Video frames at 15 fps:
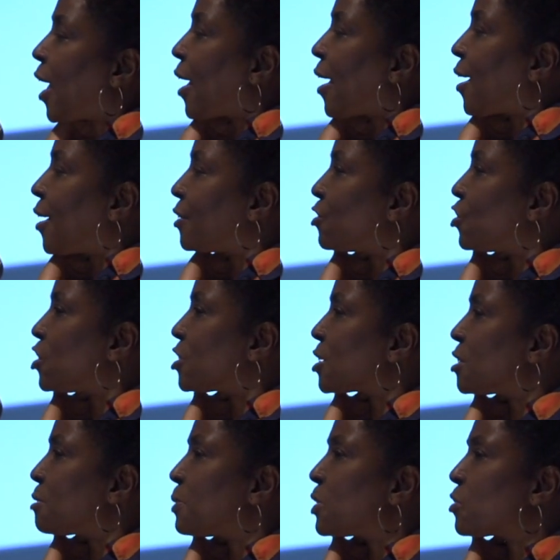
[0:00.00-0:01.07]
and she
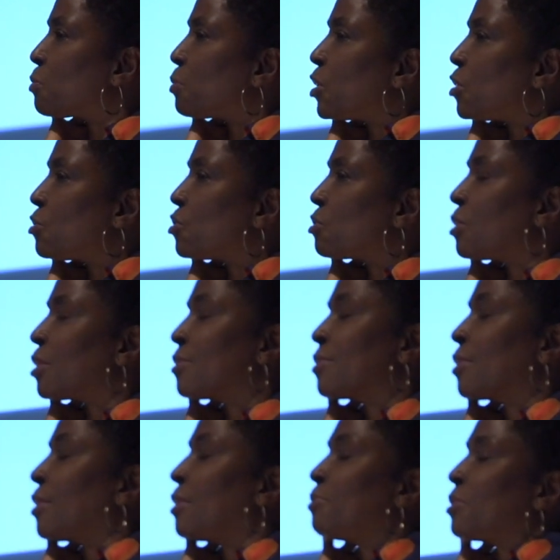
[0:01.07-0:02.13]
said to me, so what are you doing? I was
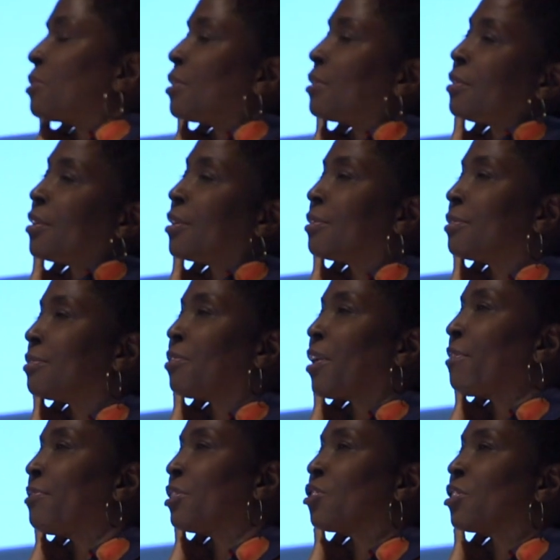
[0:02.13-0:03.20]
like, I'm doing, this
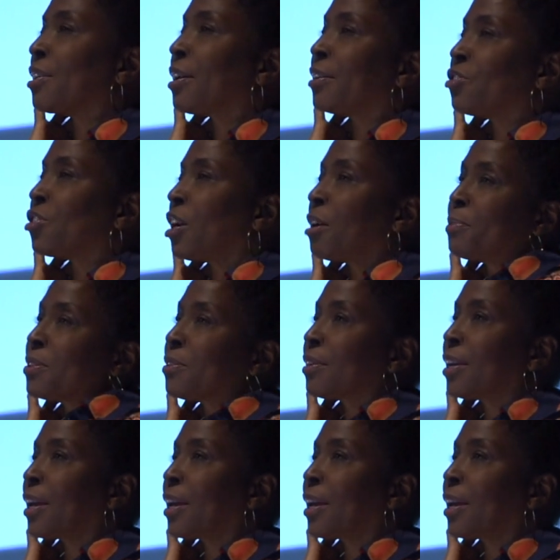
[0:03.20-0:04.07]
graphic design job, it's